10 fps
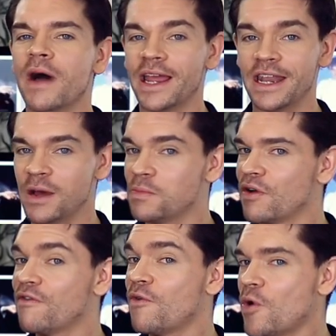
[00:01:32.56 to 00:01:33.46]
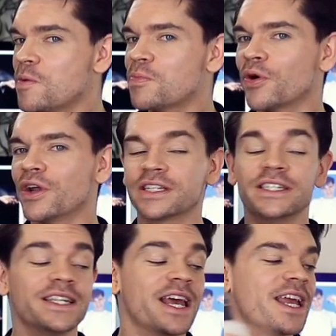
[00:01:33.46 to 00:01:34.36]
my number 4 product
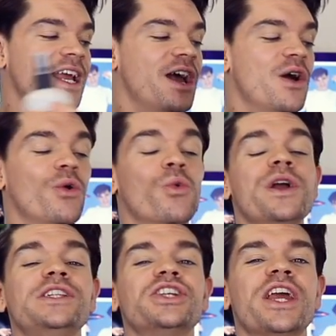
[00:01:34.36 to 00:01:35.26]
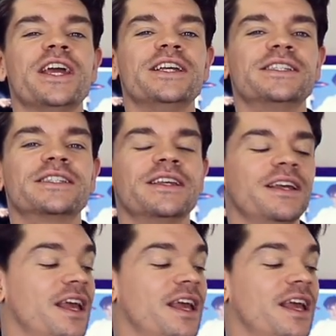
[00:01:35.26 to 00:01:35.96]
today, which is